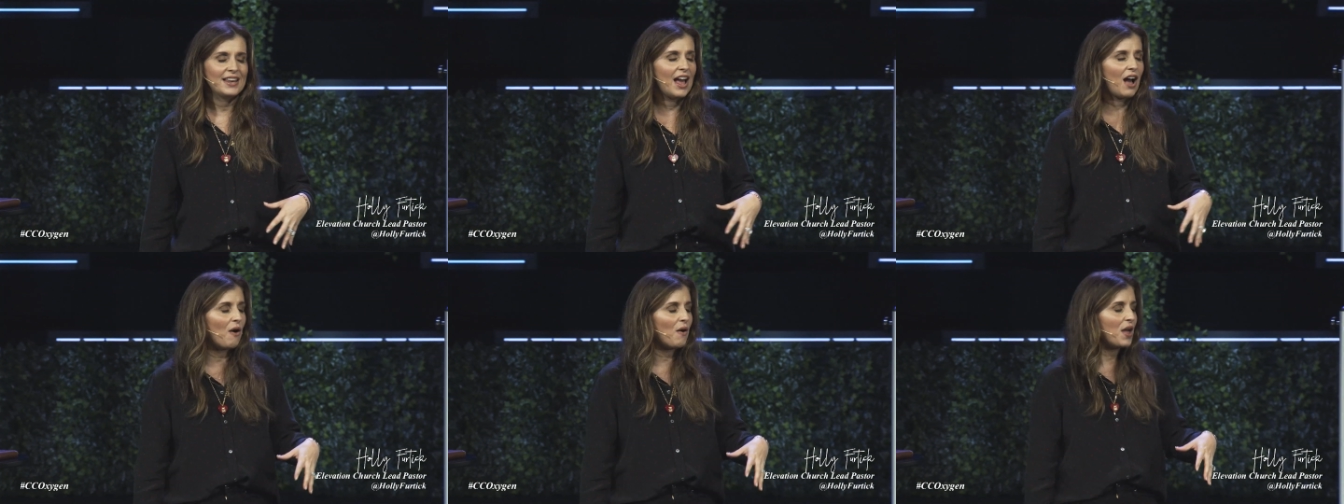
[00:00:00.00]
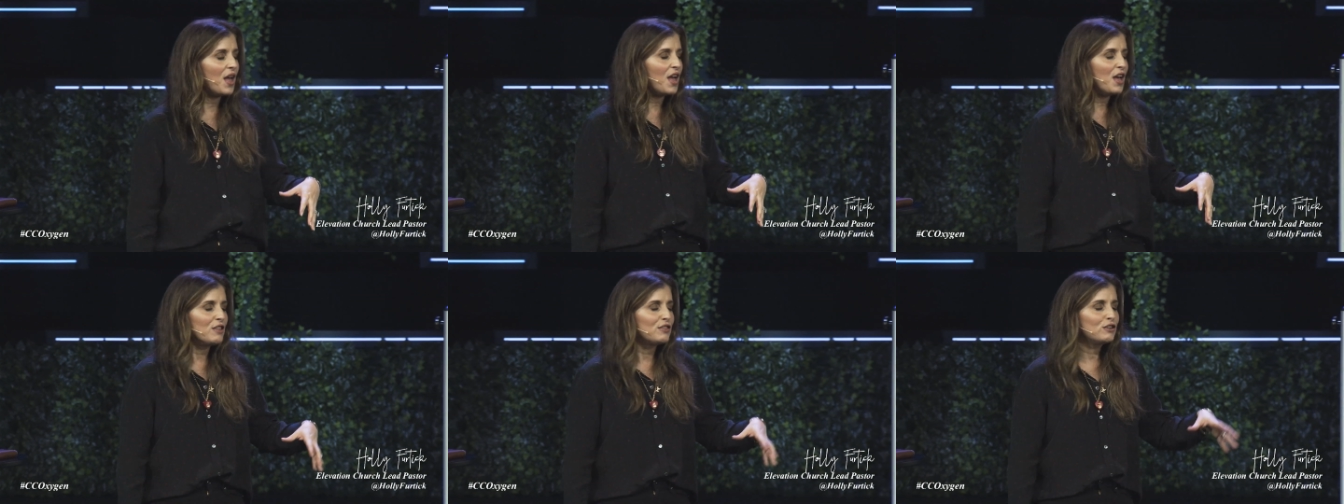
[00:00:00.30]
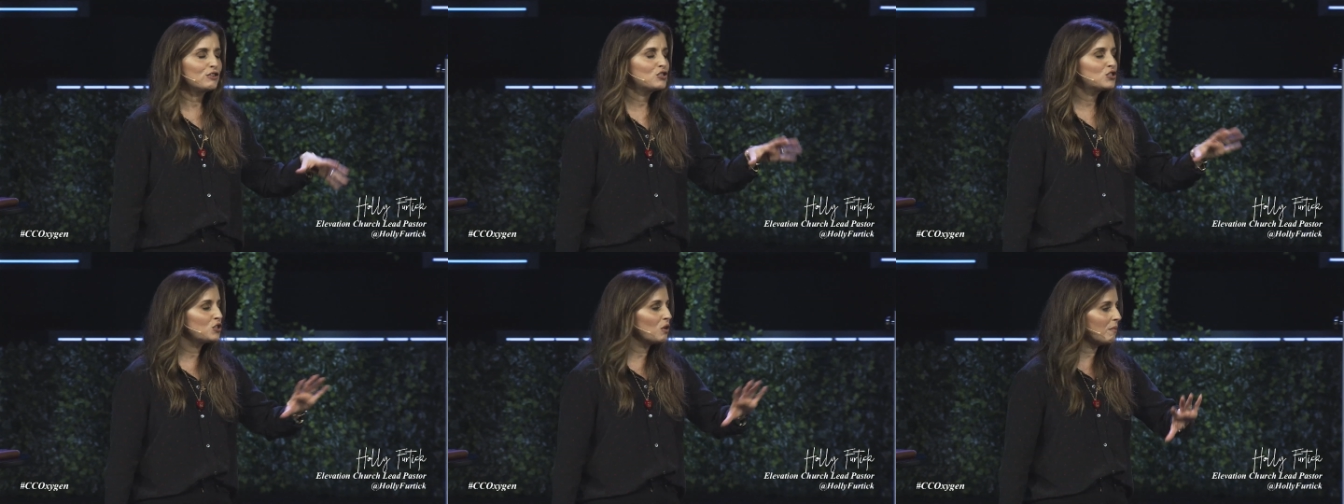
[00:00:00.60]
Now,
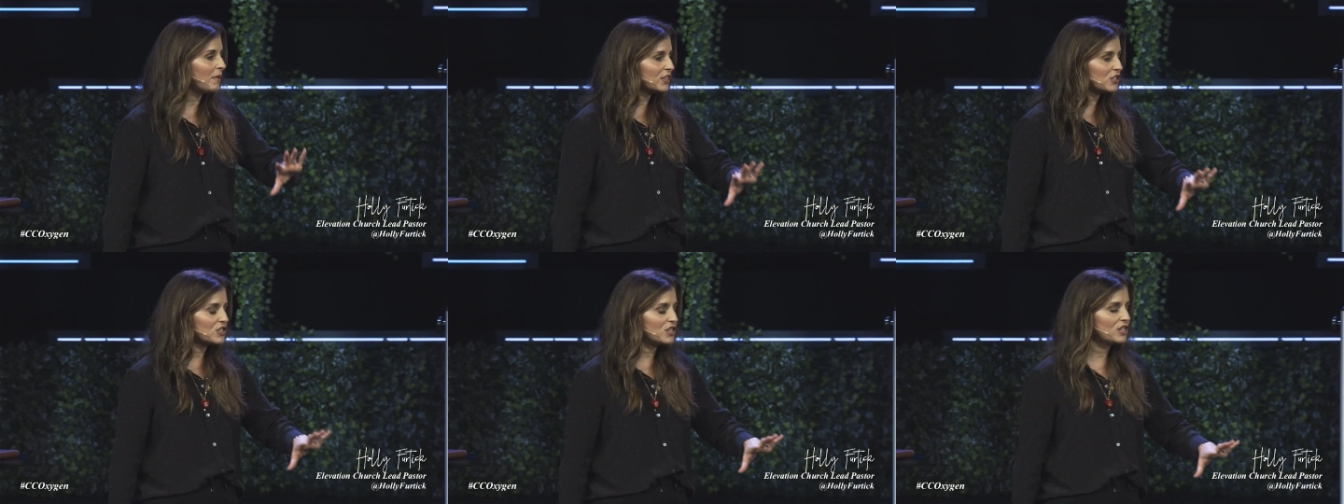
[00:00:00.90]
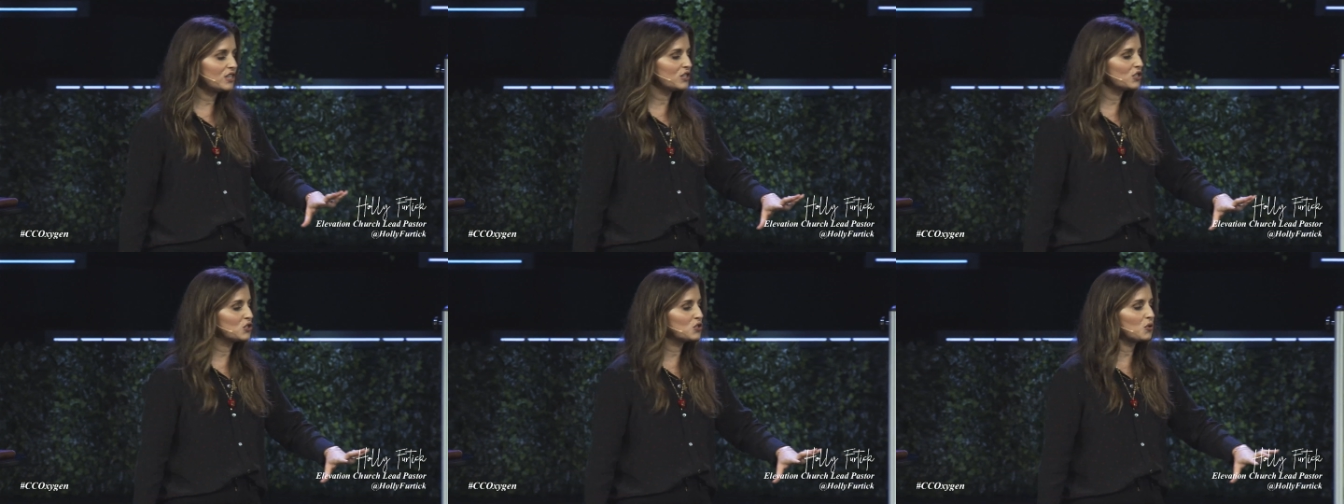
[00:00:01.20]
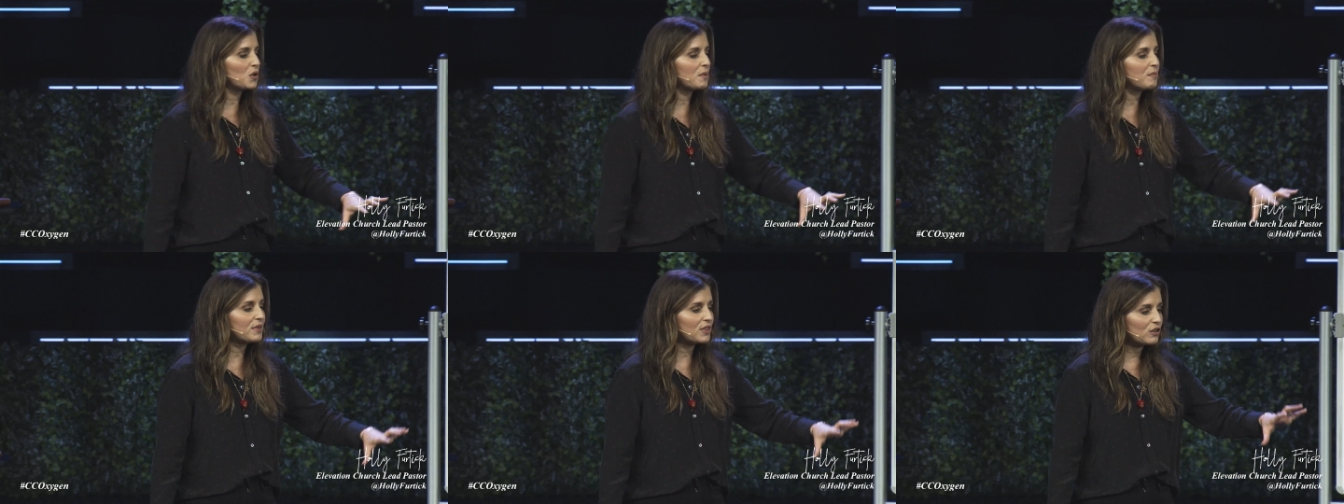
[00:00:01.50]
there's so much to this
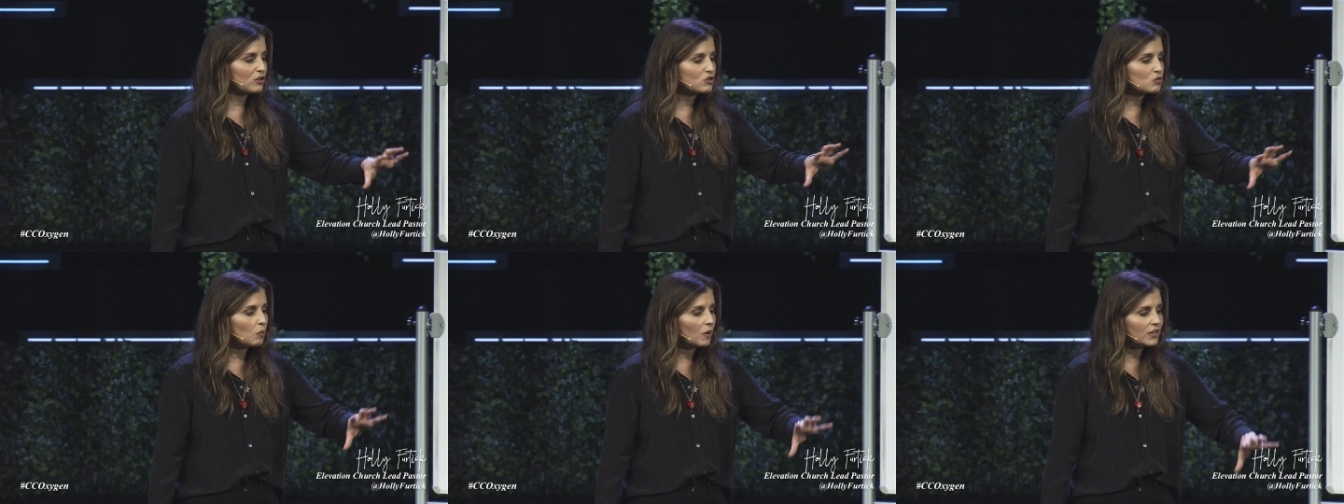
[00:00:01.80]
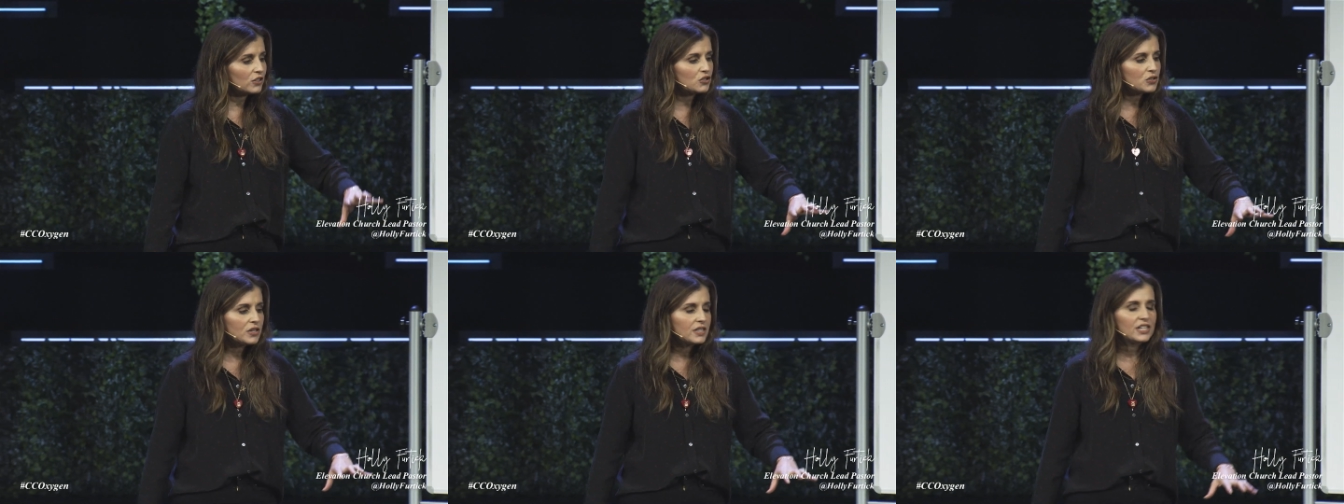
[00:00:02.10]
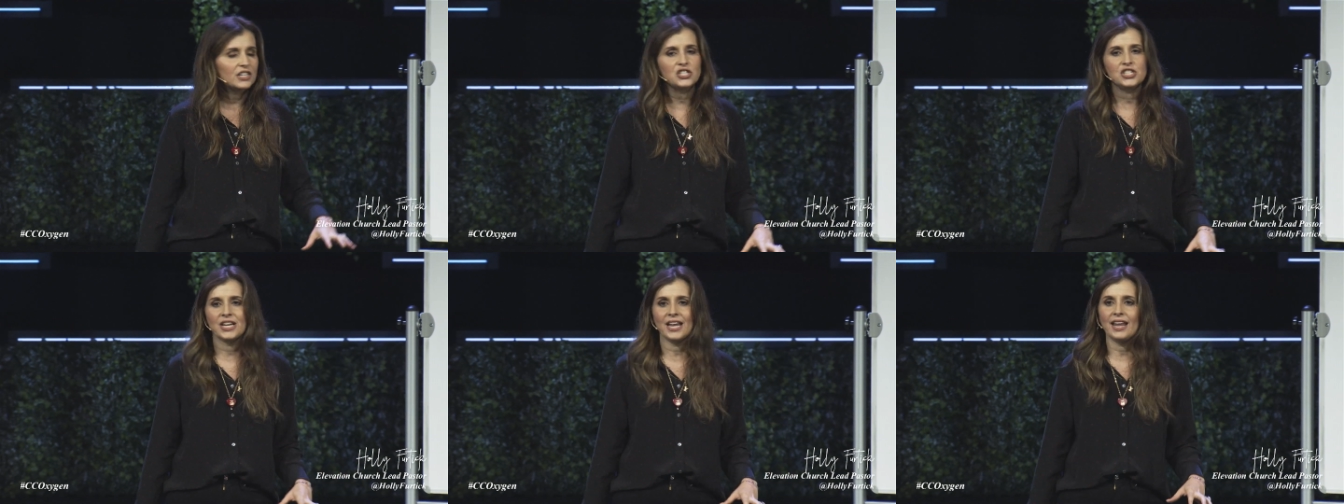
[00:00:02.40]
story, but there's one
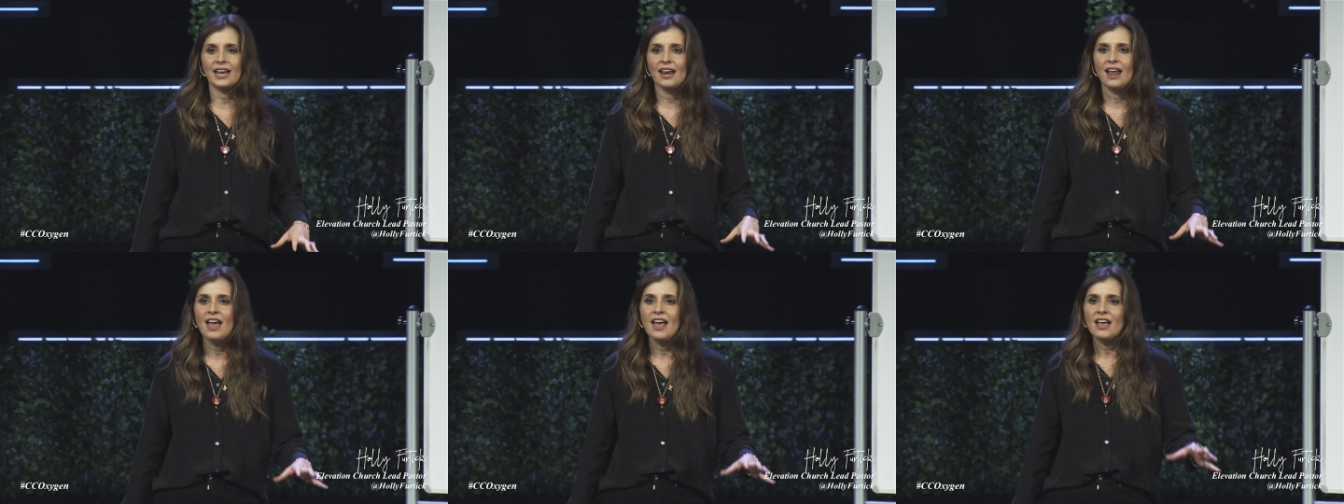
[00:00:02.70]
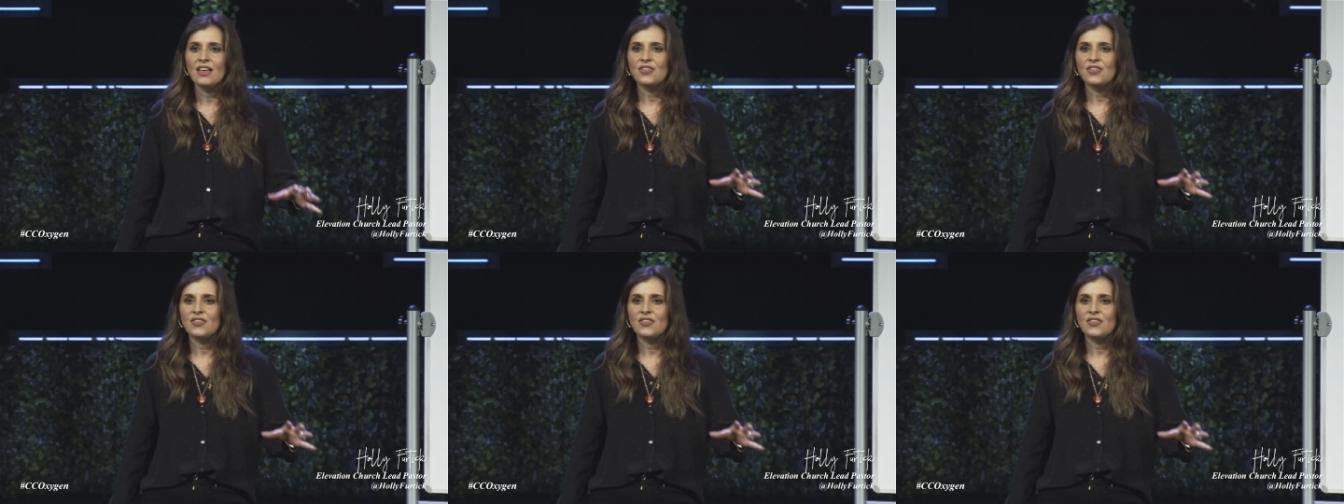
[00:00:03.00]
tradition